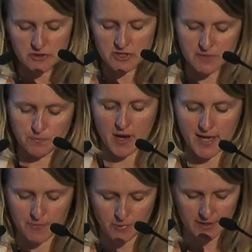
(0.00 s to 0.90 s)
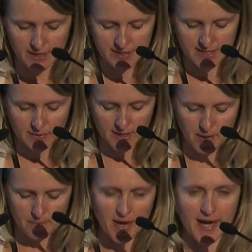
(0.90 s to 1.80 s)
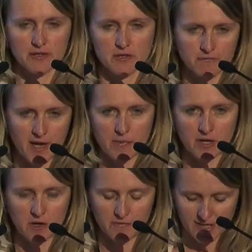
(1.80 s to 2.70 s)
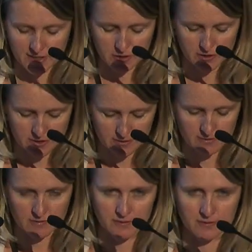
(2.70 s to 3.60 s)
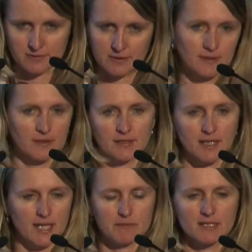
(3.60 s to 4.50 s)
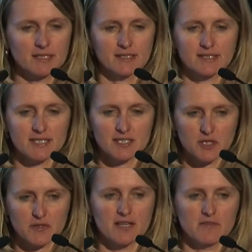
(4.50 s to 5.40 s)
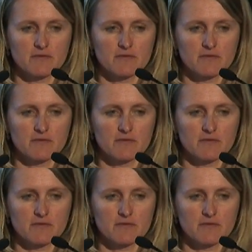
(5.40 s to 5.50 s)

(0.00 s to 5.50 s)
don't just buy our products, they become part of the fabric of ASOS. I mean, this is on the